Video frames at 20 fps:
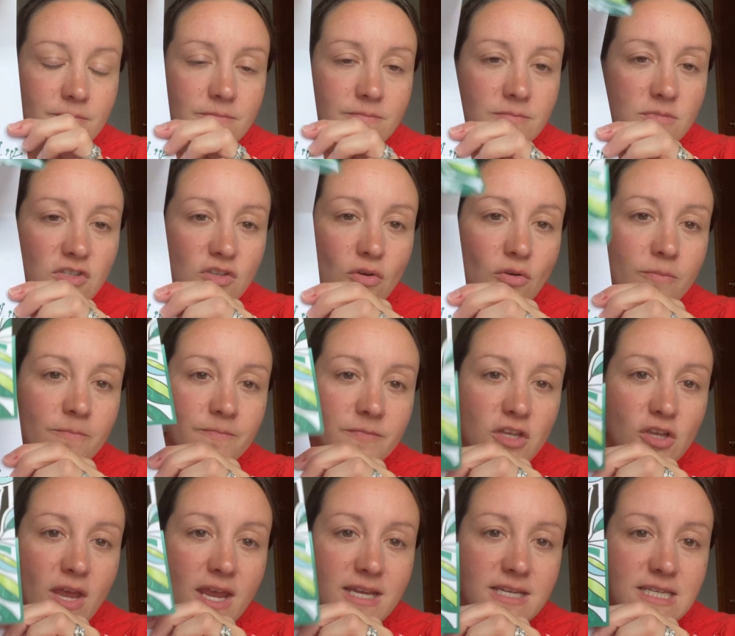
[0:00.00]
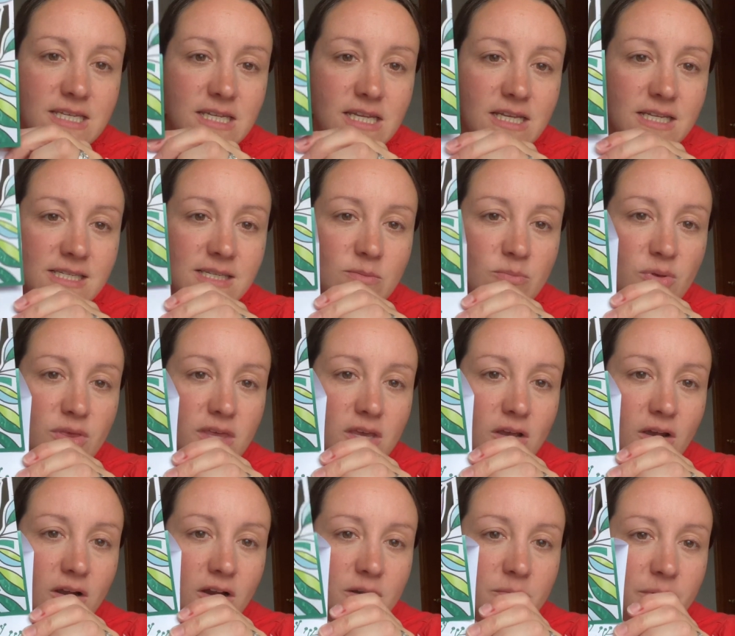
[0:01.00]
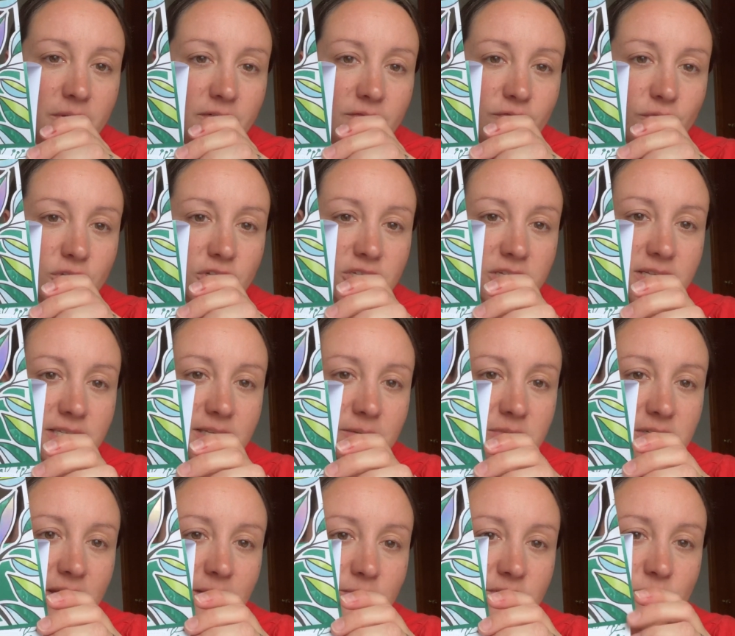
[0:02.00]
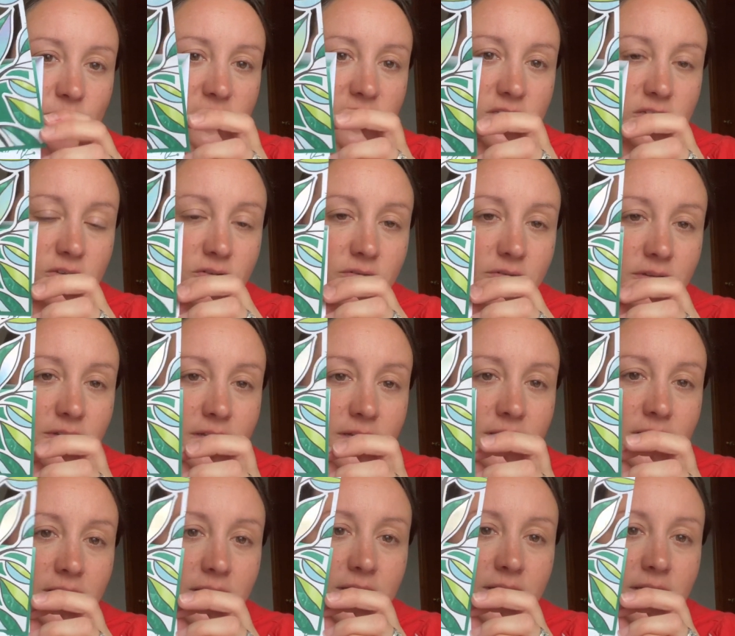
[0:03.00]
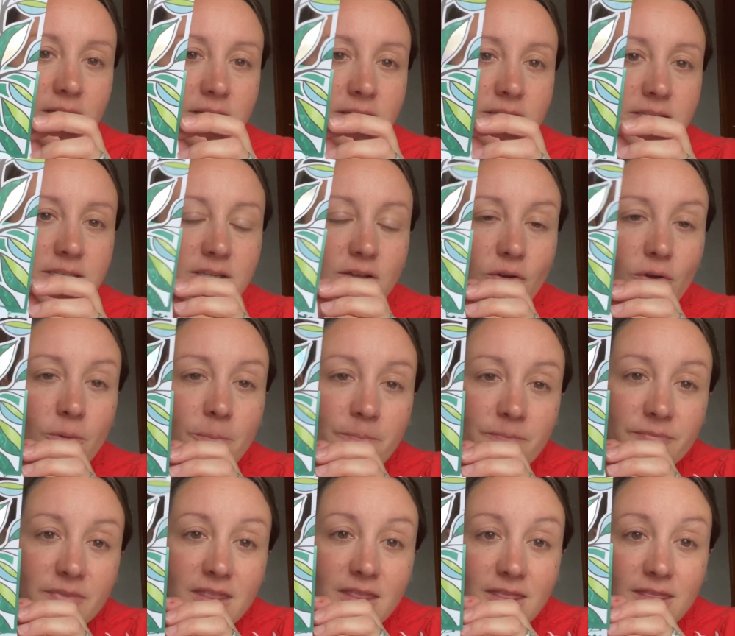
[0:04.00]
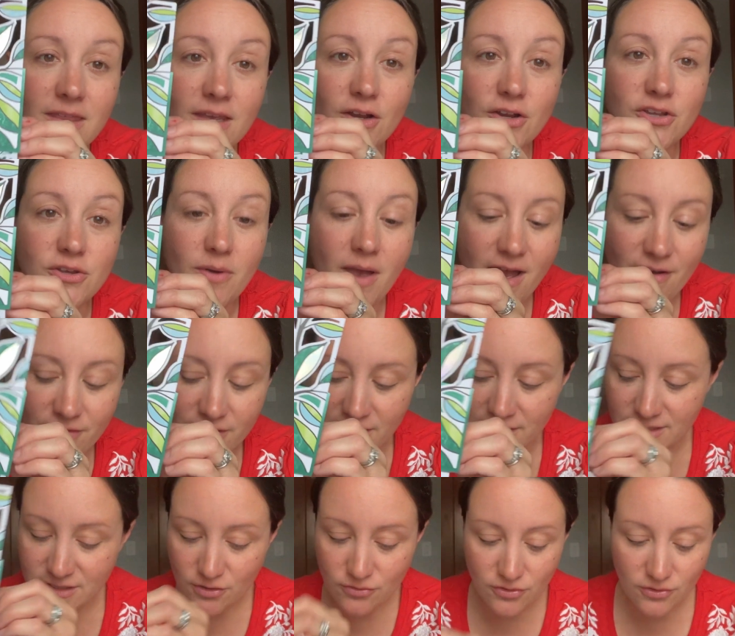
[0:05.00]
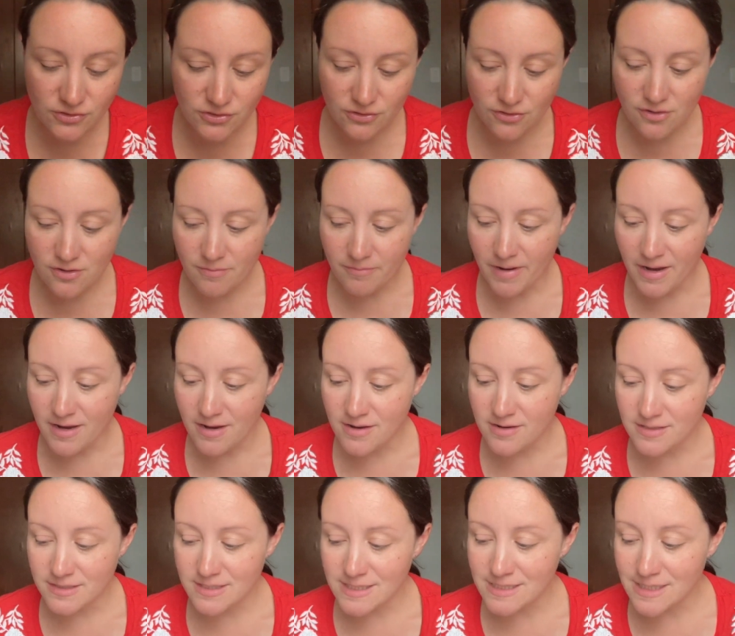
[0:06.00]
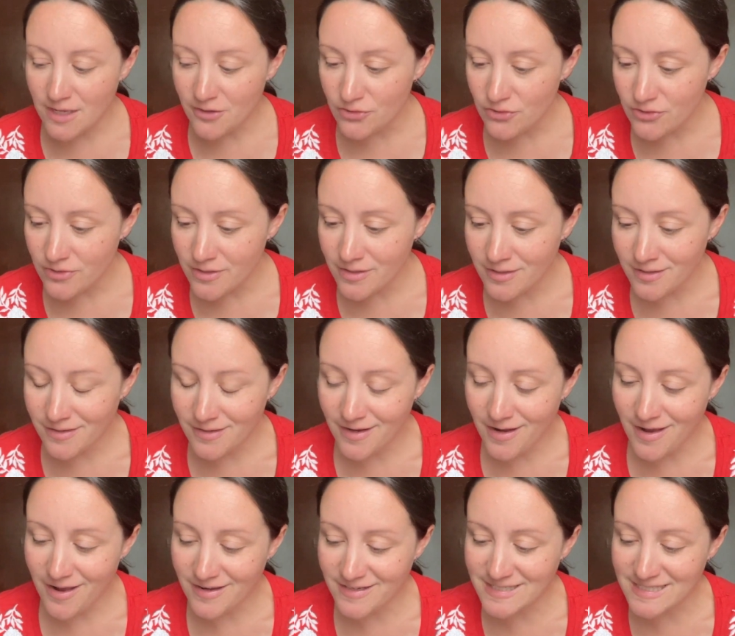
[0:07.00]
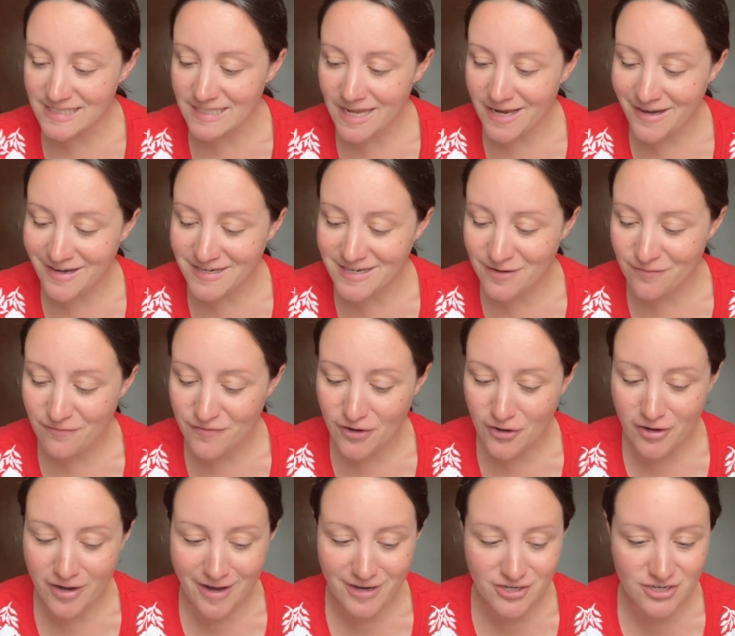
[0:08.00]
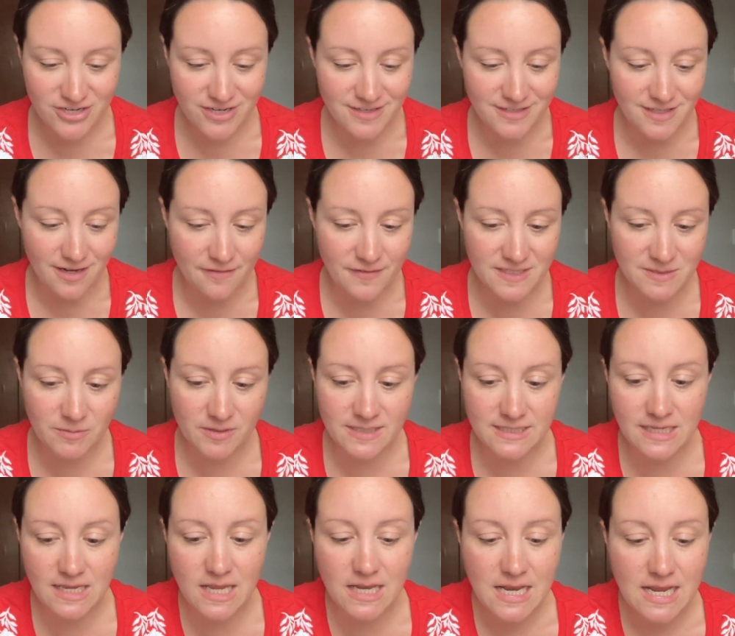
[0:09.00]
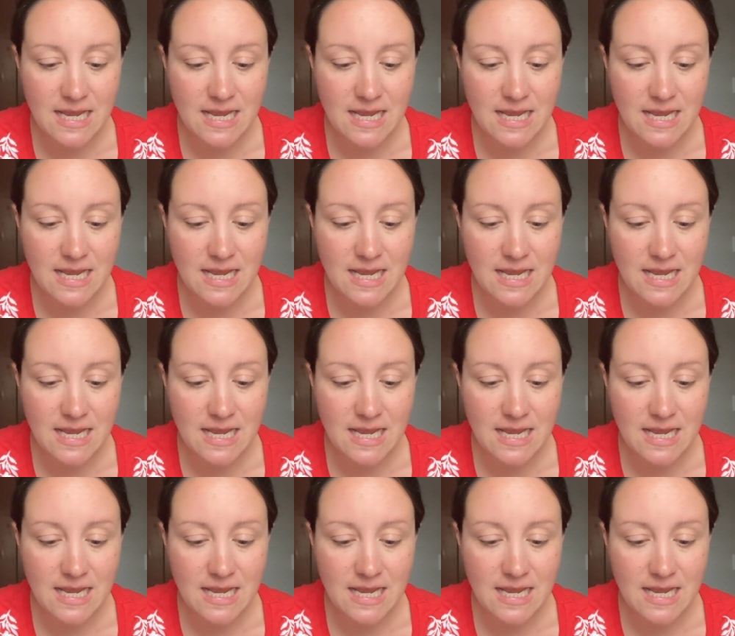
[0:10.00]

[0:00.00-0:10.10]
So you hate to need a sympathy card, but unfortunately sometimes we do. So there you have it. So those are my subtle, slight variations on this month's kit.